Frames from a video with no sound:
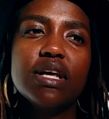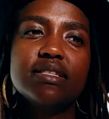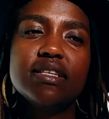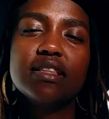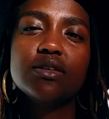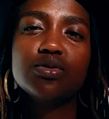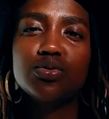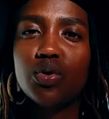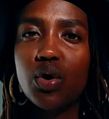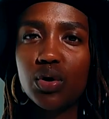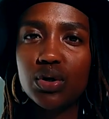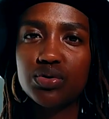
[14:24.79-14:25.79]
Let's say there's no
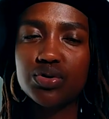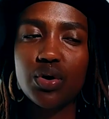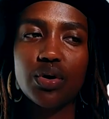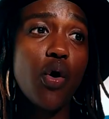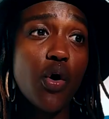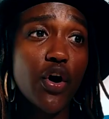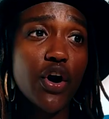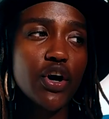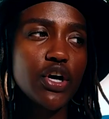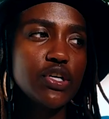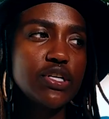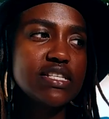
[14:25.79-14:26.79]
conclusion, or
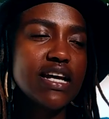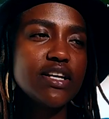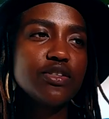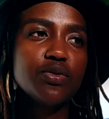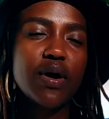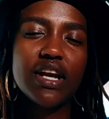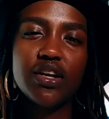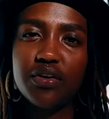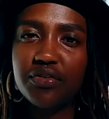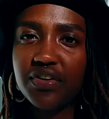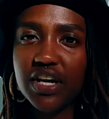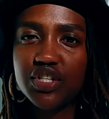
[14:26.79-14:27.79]
you decide to end your
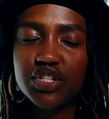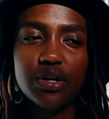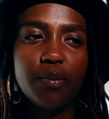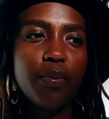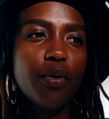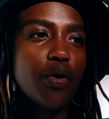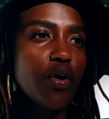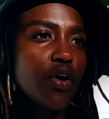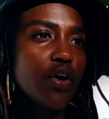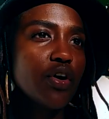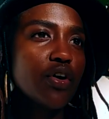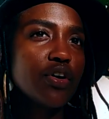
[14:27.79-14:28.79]
friendship,
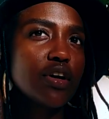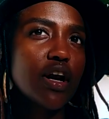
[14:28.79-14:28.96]
or